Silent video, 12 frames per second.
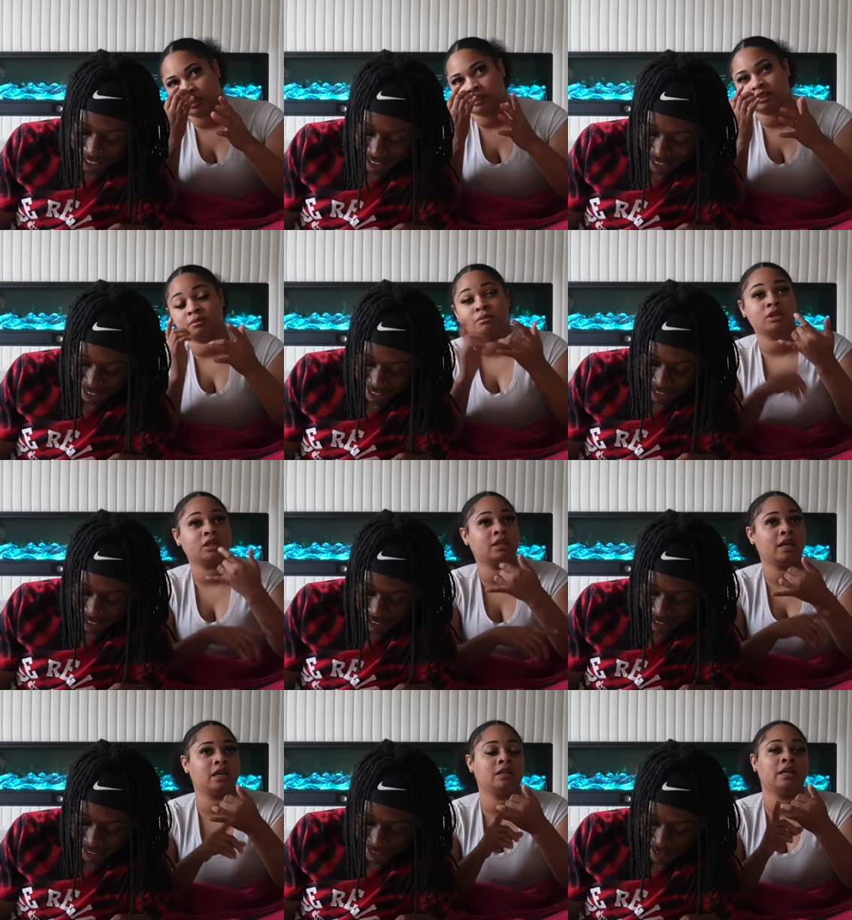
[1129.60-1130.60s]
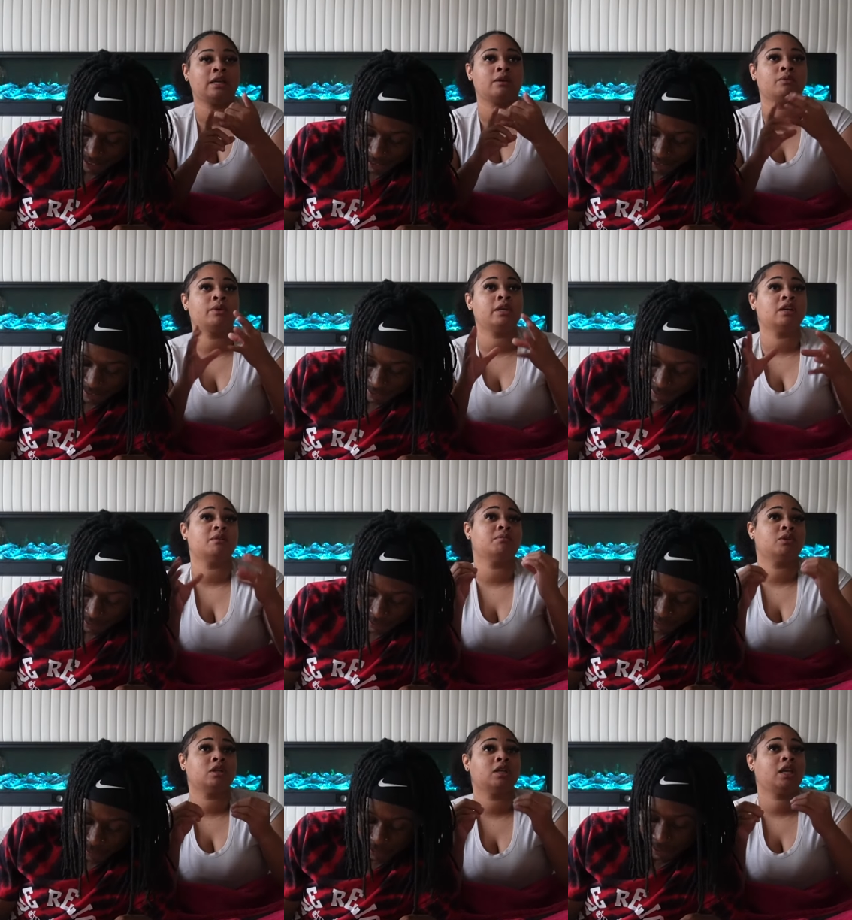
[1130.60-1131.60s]
Speaker 1: Like communicate, like we
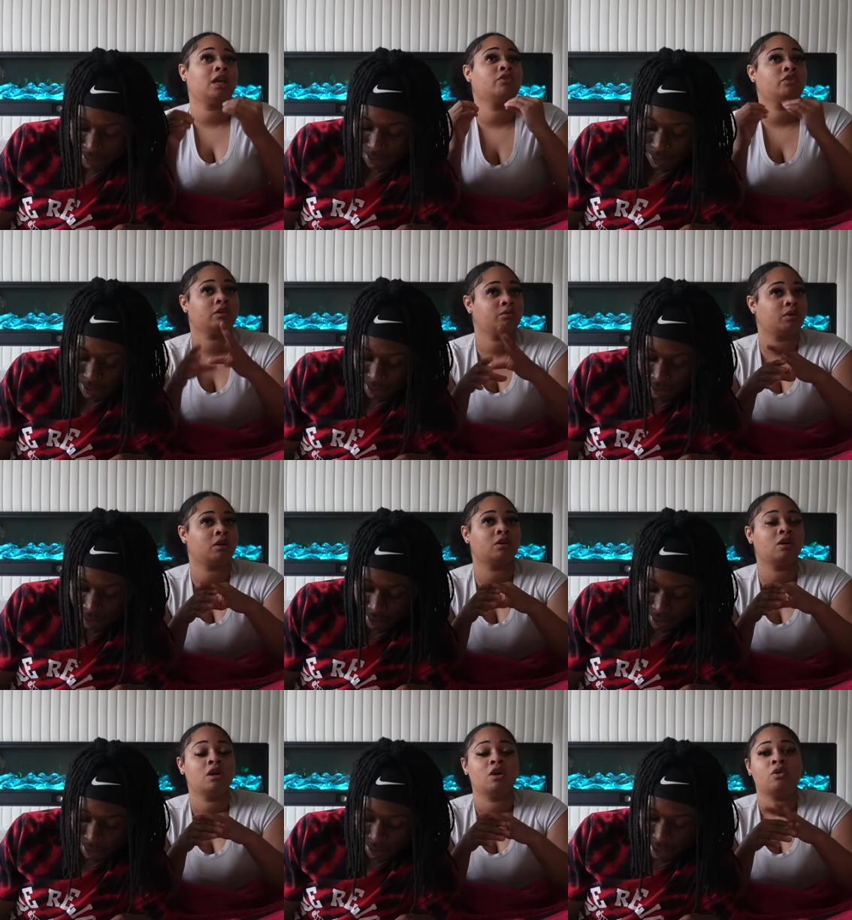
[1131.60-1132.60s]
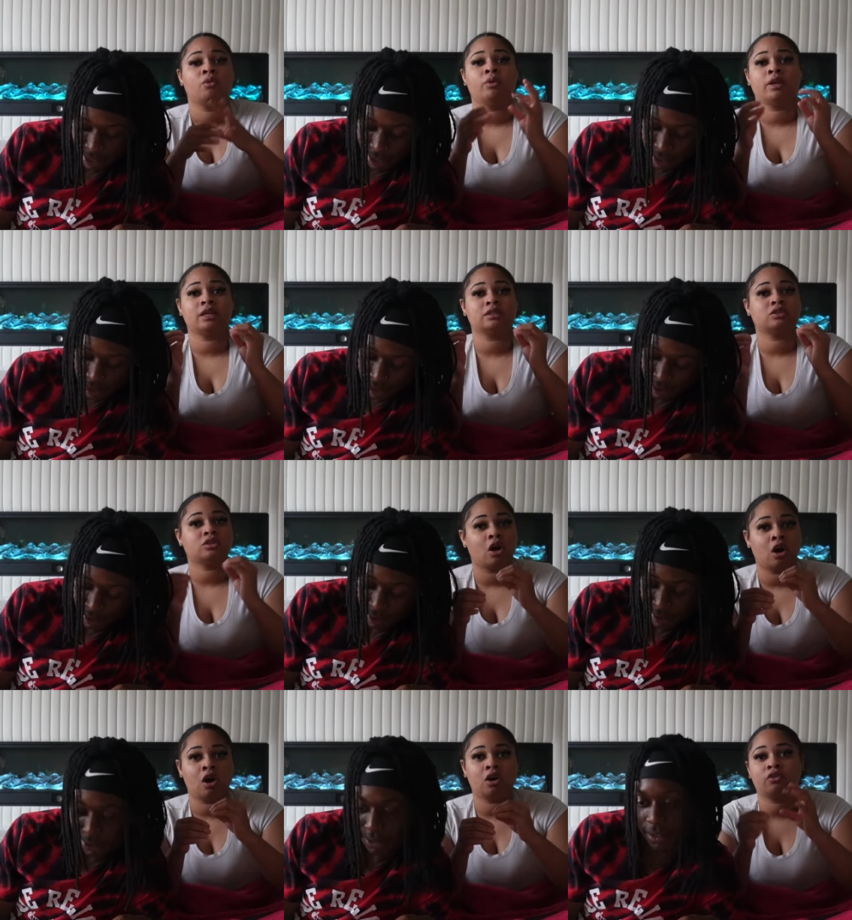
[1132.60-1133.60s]
communicate really well. Yeah. We can
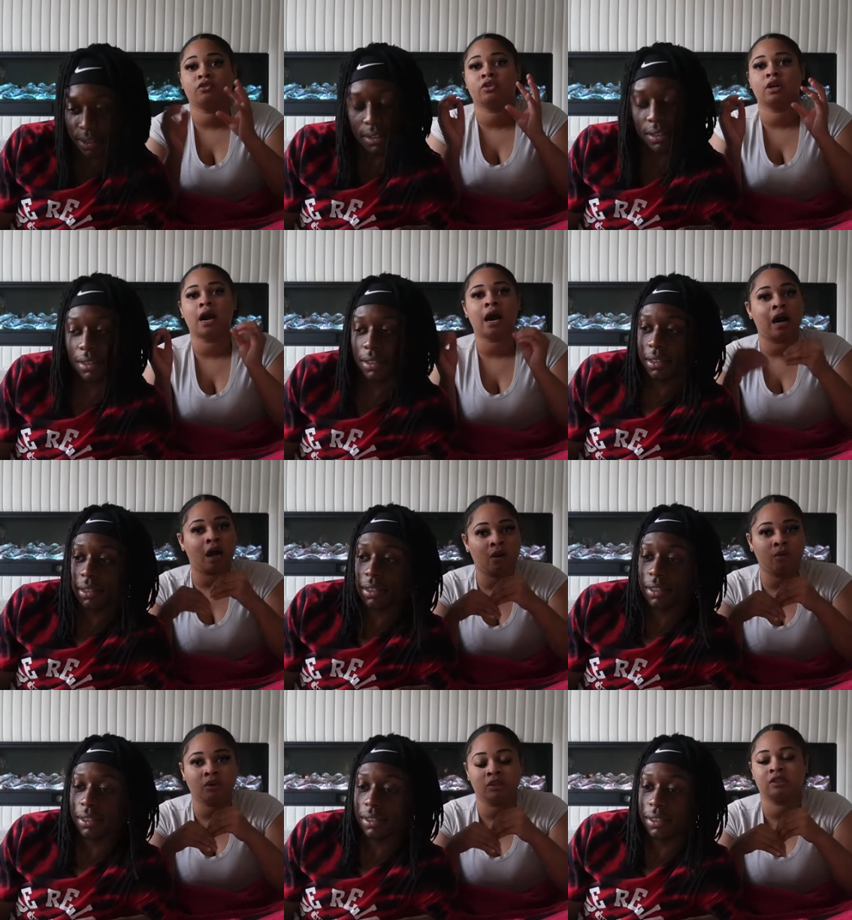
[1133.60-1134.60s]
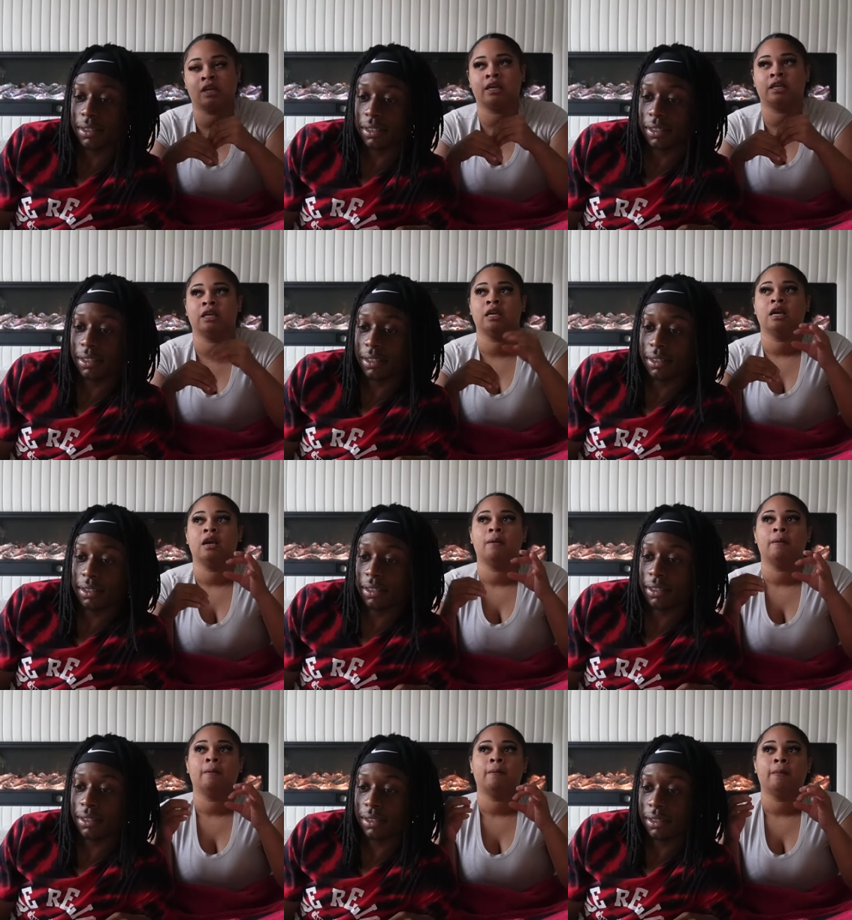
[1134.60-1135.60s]
talk for hours. Like
Speaker 2: literally,
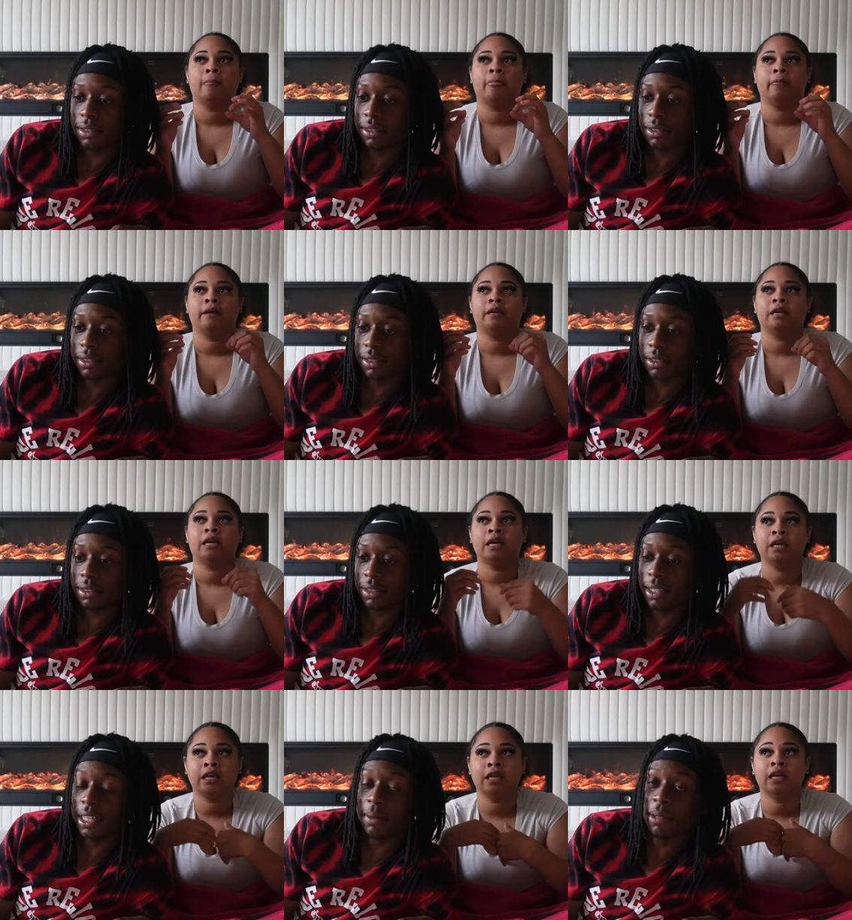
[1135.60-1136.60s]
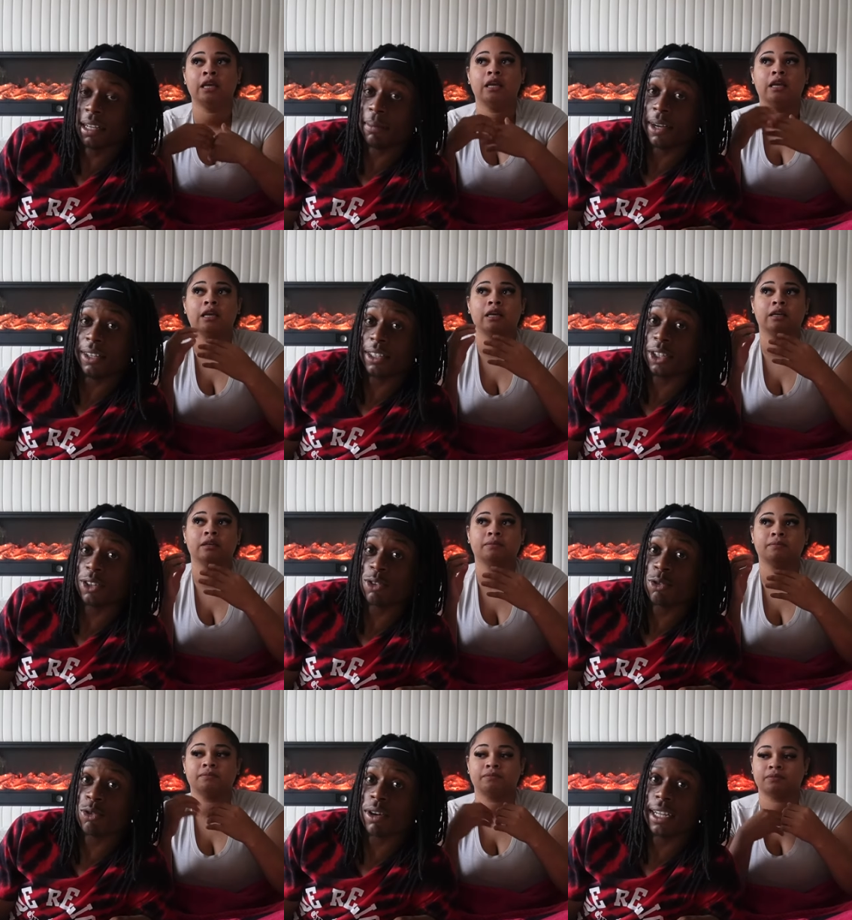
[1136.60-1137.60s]
he, it could be about the
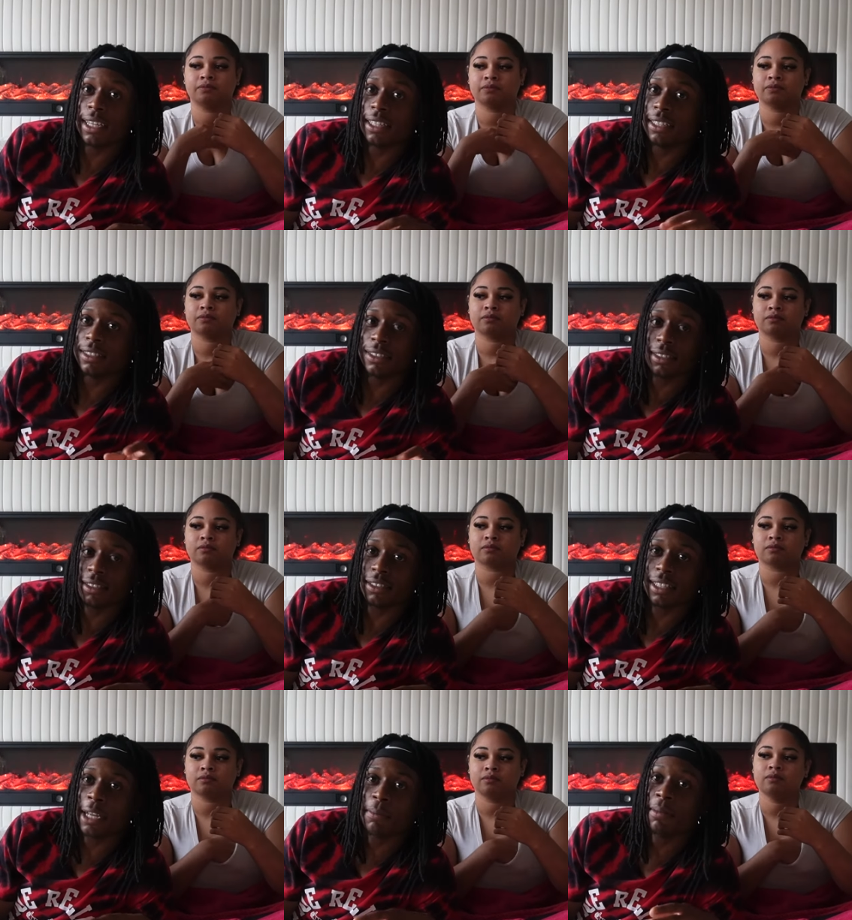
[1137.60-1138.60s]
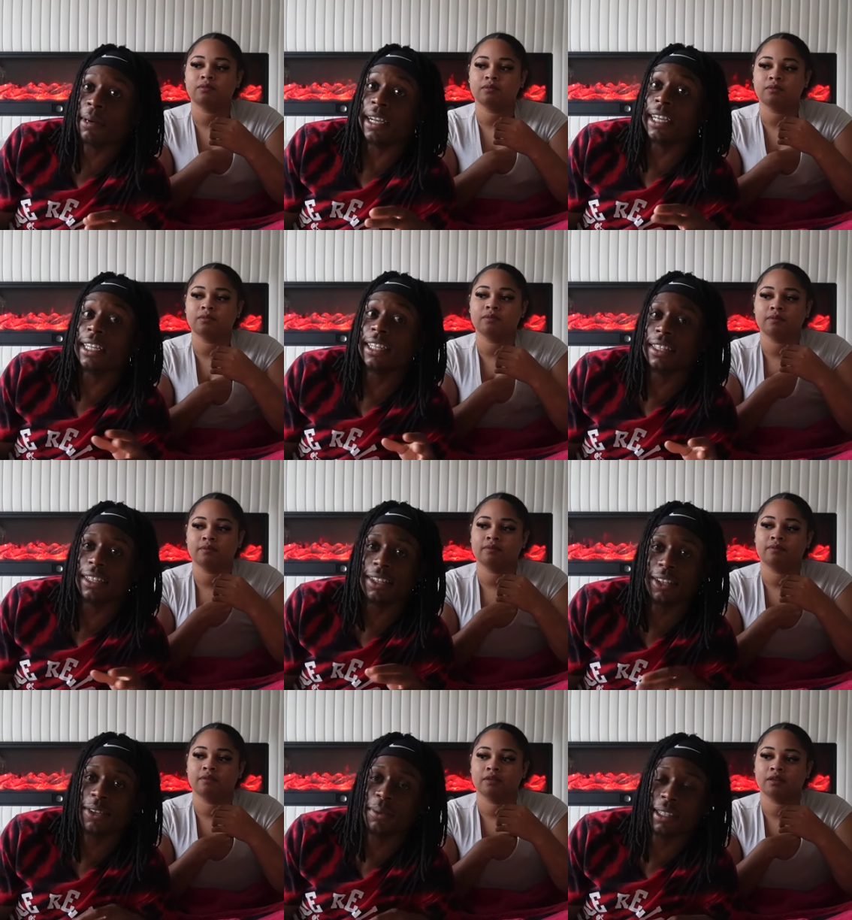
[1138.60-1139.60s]
craziest. They could be about anything,
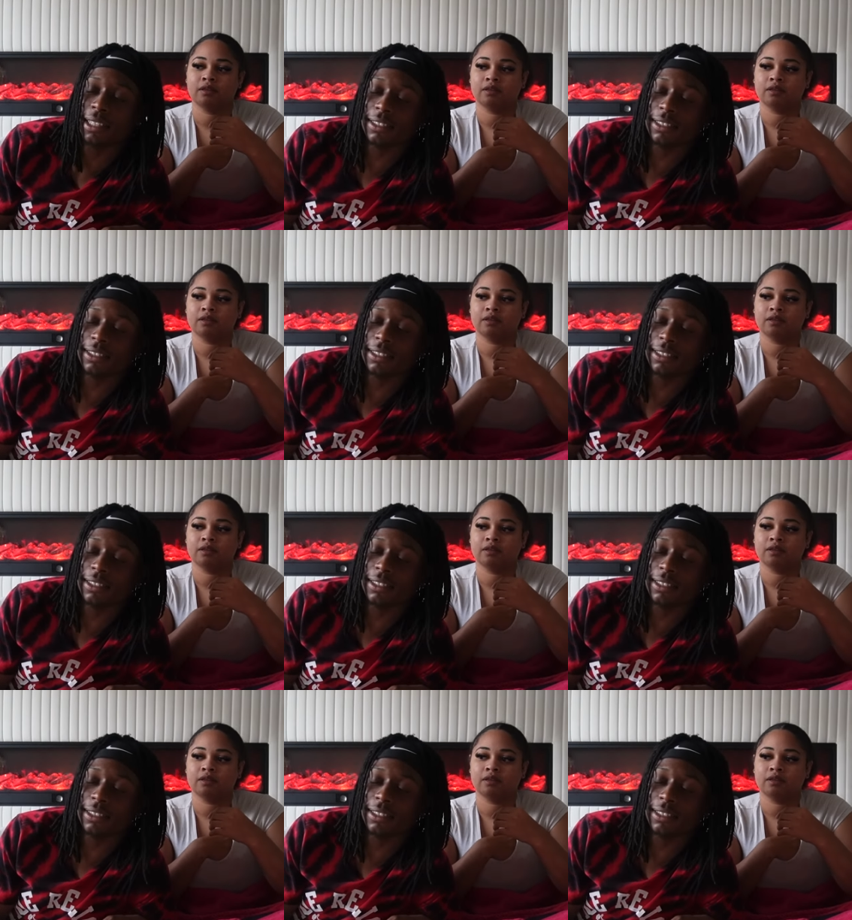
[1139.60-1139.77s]
y'all. We can